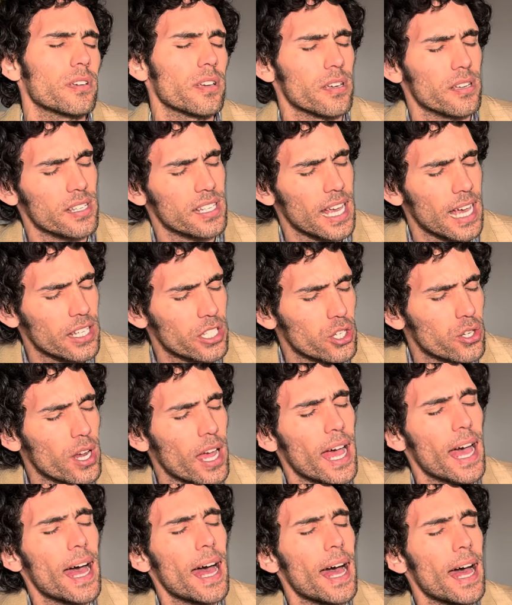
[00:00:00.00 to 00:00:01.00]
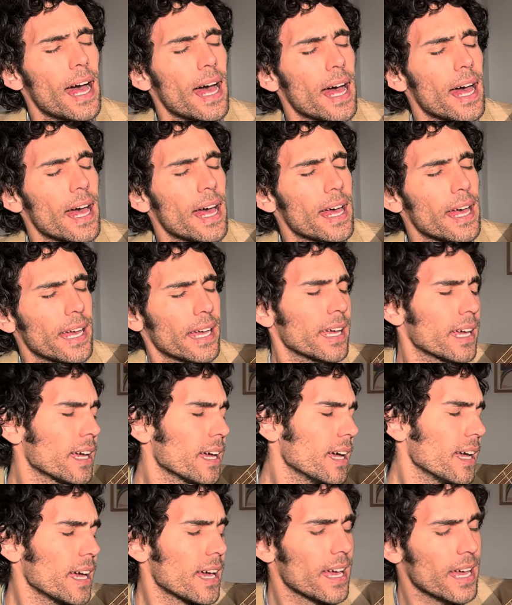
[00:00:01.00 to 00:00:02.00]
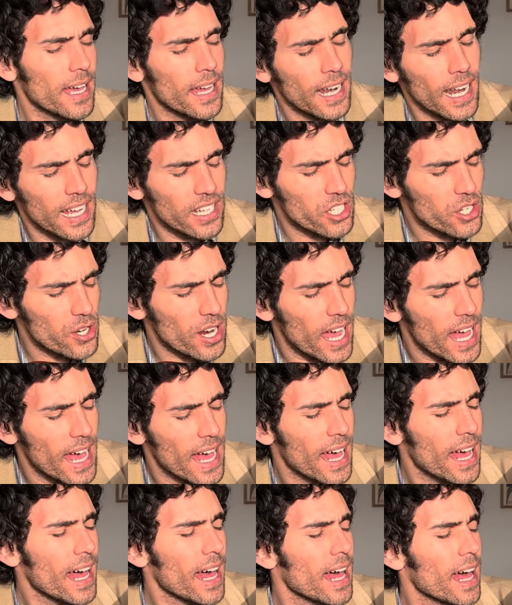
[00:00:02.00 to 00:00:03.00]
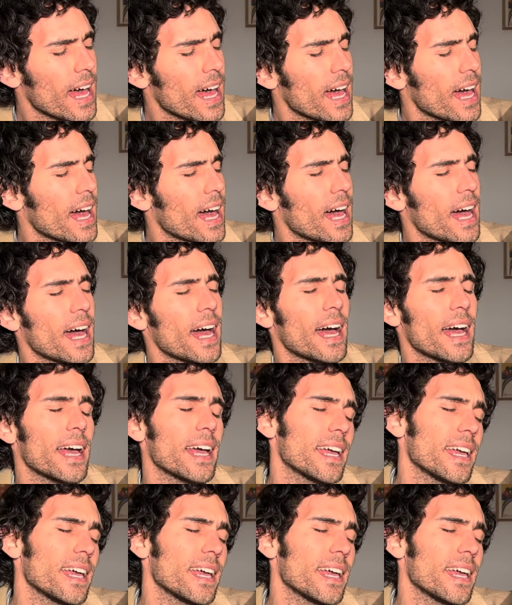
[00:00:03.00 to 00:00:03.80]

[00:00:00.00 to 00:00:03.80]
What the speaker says: I try, and I try,